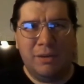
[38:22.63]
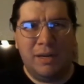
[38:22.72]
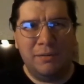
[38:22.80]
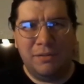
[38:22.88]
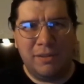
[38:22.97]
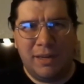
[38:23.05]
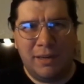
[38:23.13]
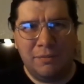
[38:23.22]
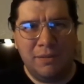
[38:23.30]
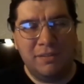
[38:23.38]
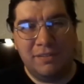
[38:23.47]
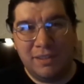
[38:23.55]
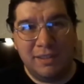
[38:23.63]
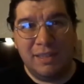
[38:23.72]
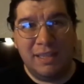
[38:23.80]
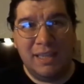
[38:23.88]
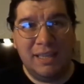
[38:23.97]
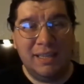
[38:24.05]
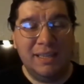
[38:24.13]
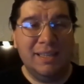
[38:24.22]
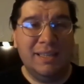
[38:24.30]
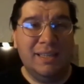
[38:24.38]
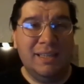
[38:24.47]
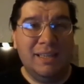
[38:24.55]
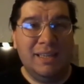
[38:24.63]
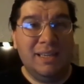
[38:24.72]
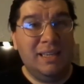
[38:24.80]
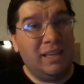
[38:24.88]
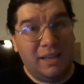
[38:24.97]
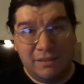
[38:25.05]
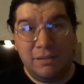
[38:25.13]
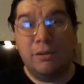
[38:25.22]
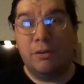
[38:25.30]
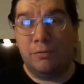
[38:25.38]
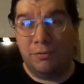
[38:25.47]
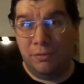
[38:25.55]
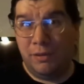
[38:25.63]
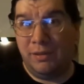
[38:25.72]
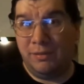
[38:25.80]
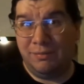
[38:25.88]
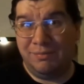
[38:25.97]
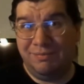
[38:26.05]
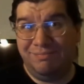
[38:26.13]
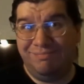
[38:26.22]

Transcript: and drives off, and suddenly he has a girlfriend.